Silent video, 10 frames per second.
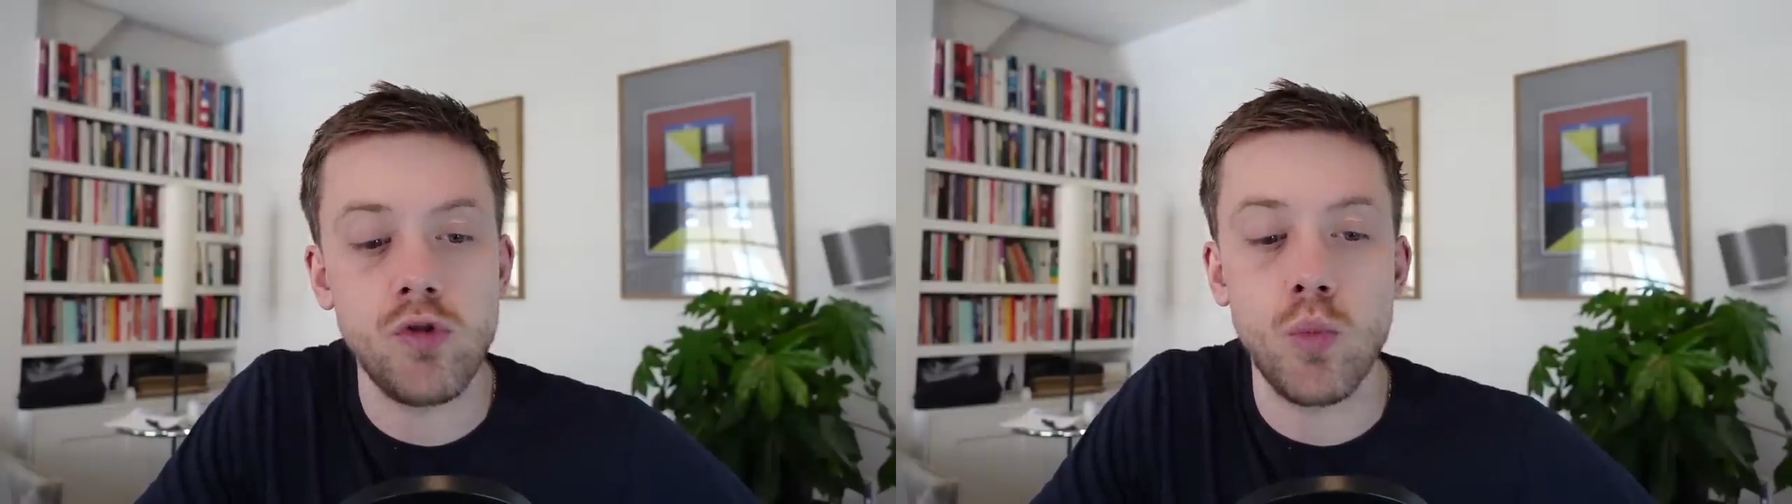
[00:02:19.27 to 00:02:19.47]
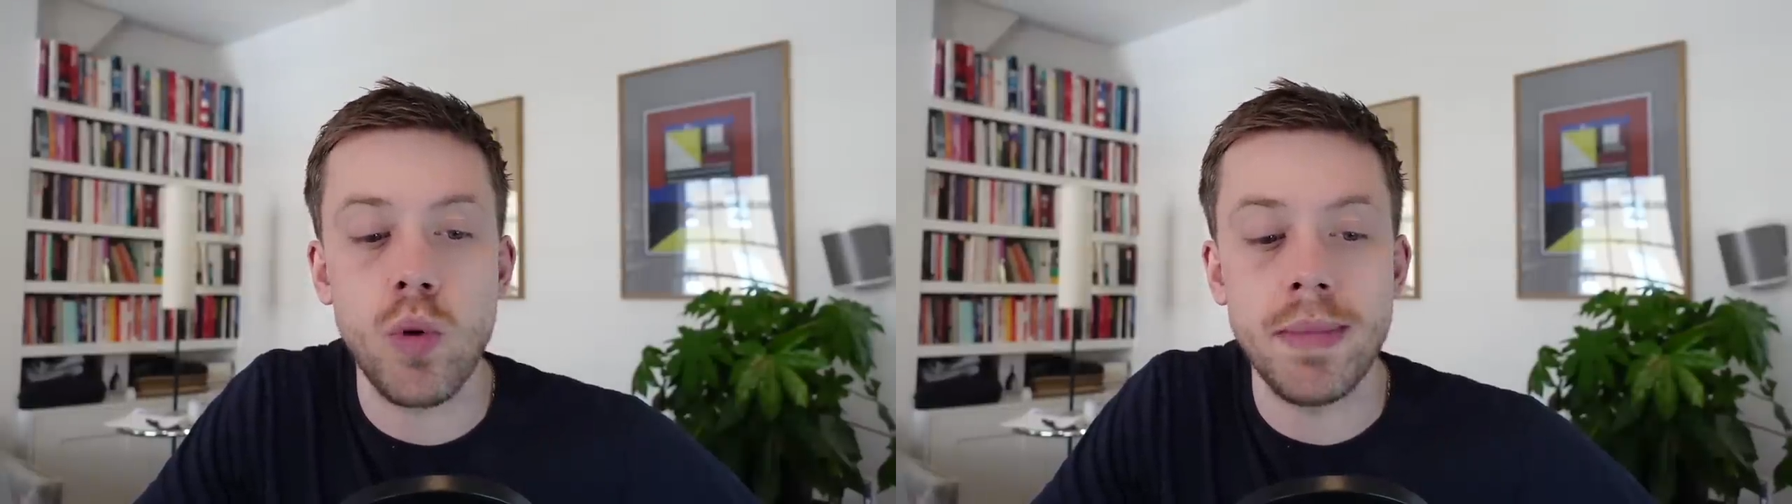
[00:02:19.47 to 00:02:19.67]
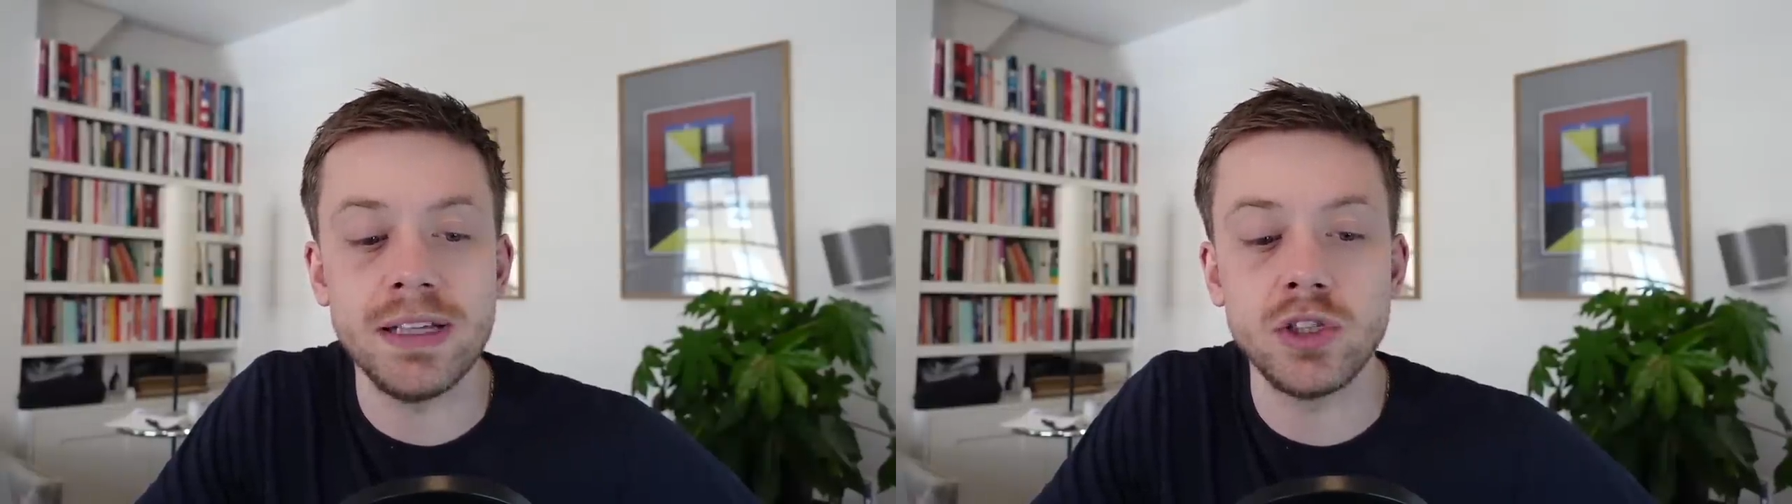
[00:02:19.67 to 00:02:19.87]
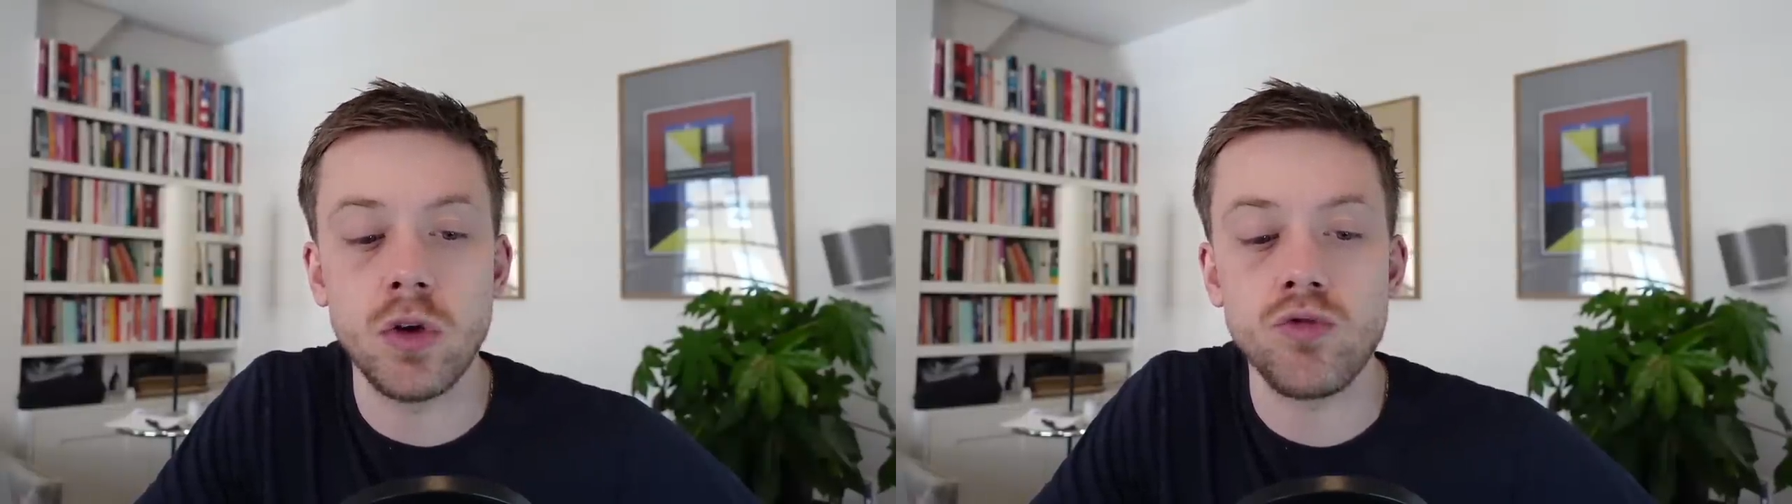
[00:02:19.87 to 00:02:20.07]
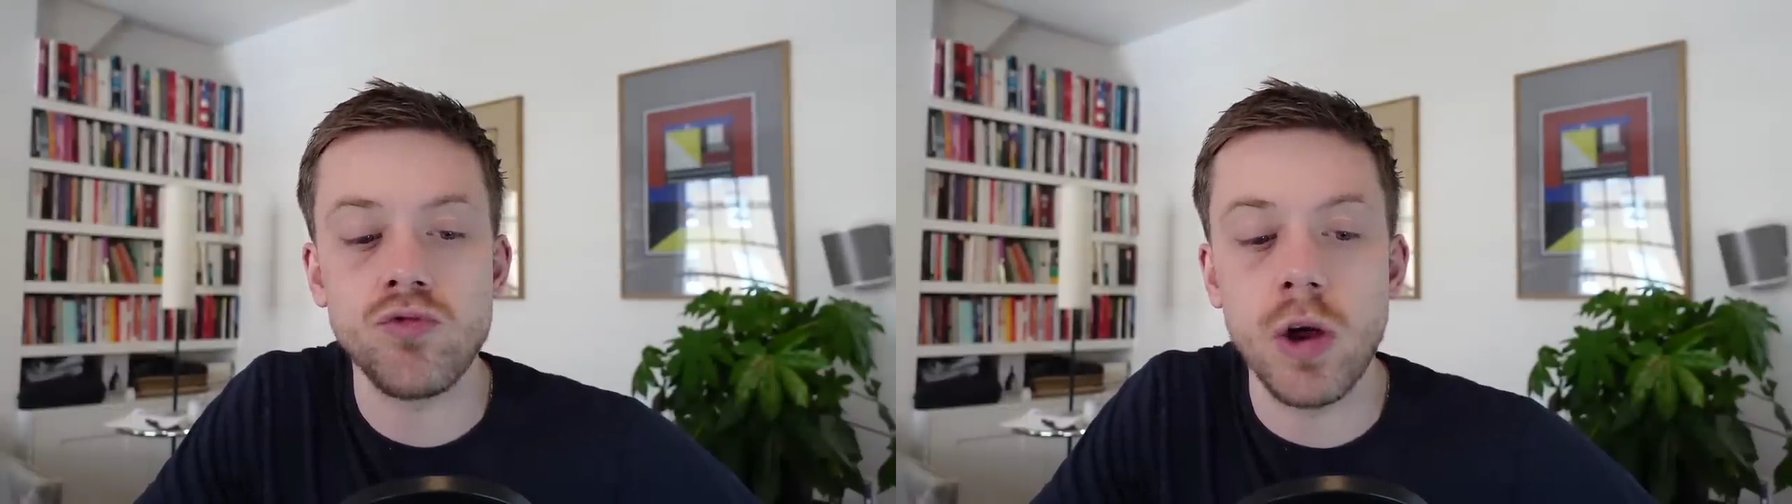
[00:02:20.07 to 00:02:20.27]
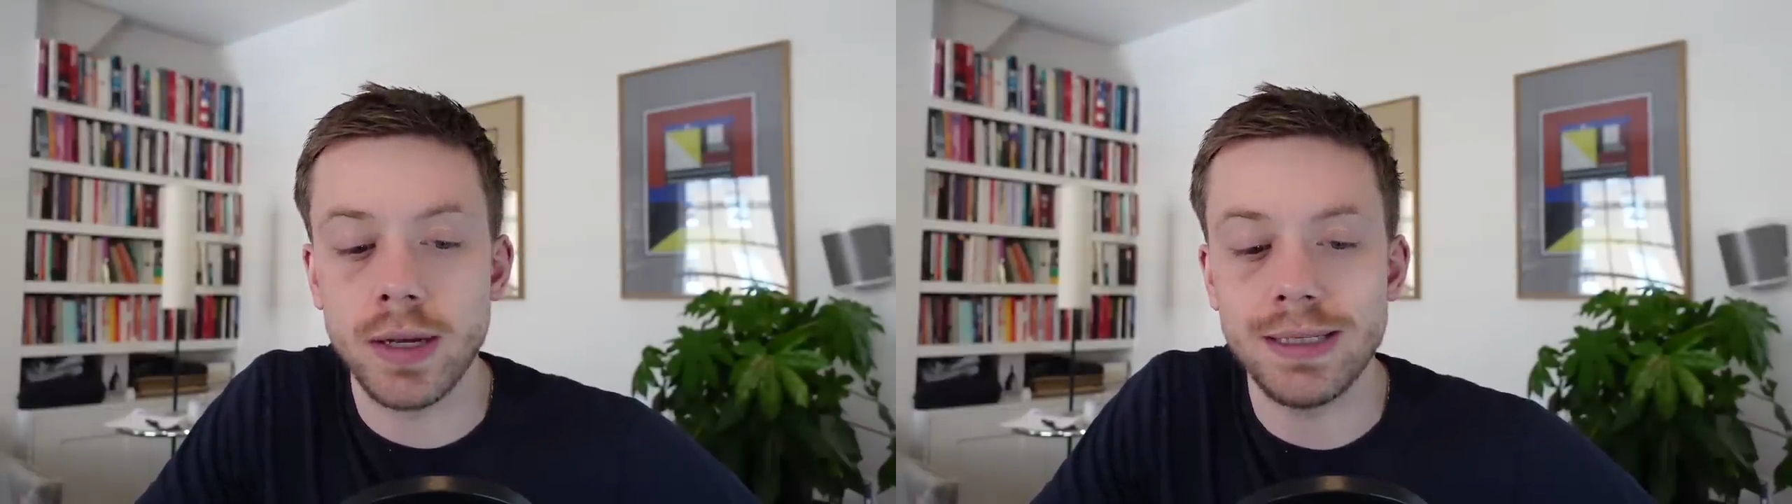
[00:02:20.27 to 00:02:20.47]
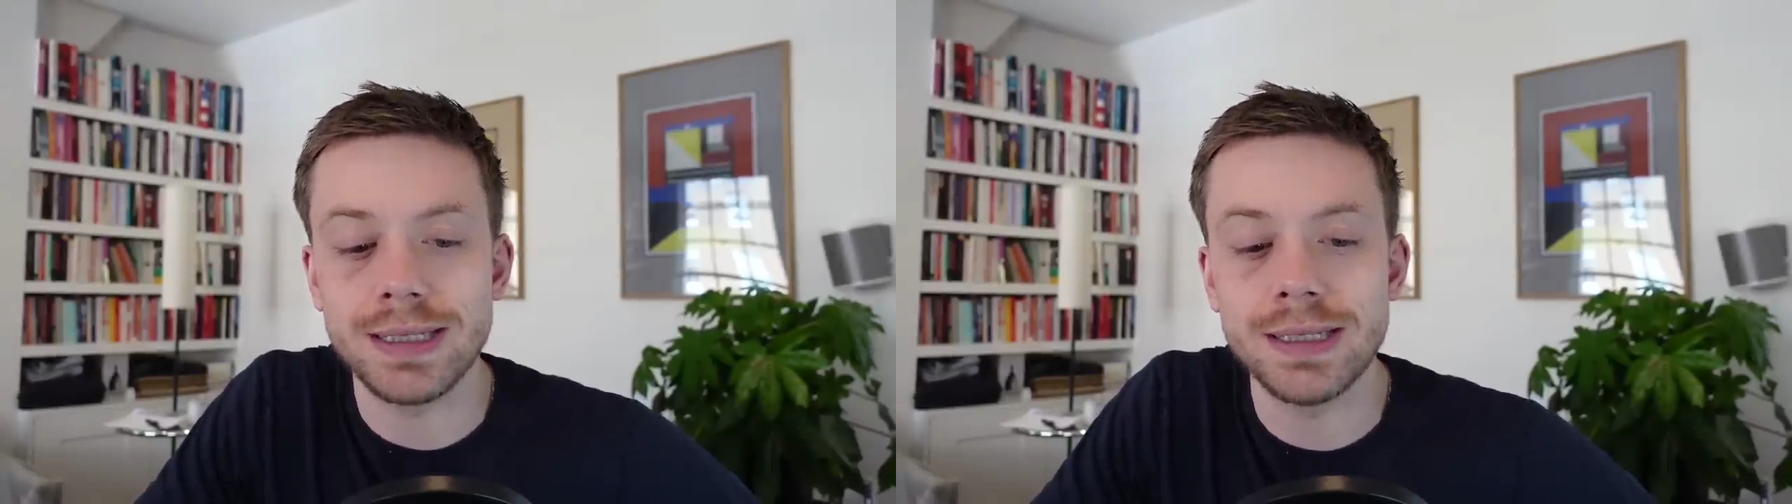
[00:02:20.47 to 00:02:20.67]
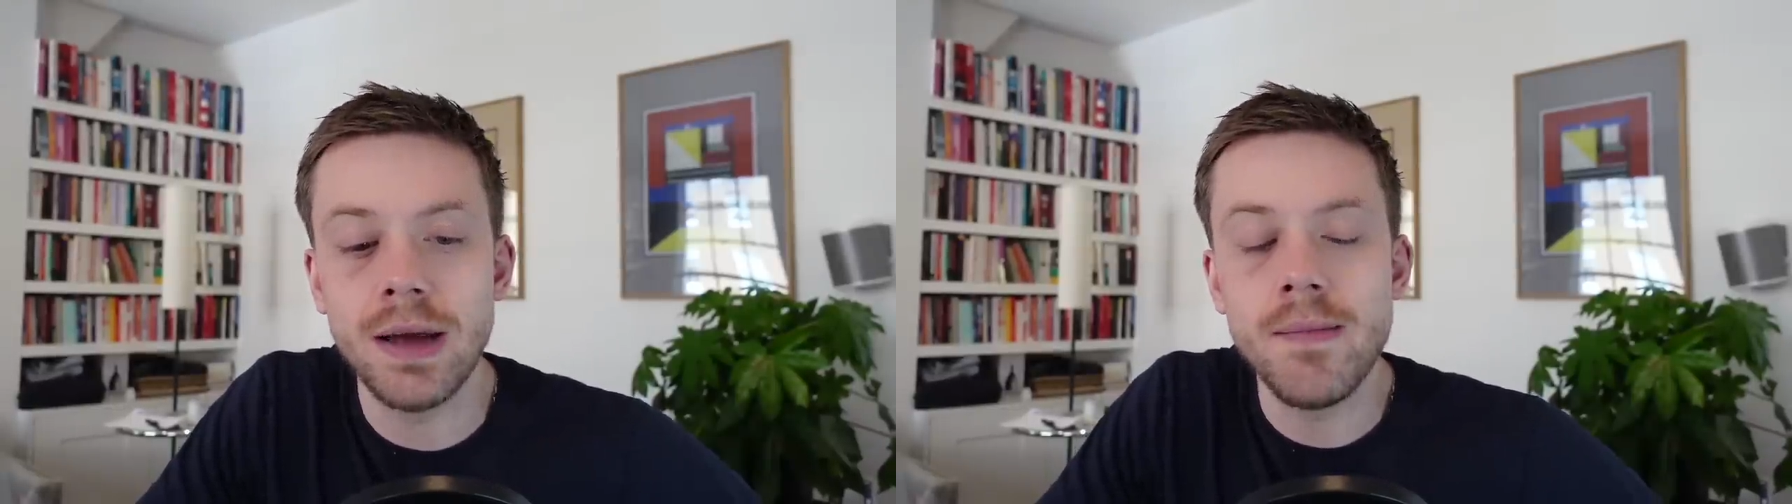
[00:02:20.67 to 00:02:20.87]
women's rights.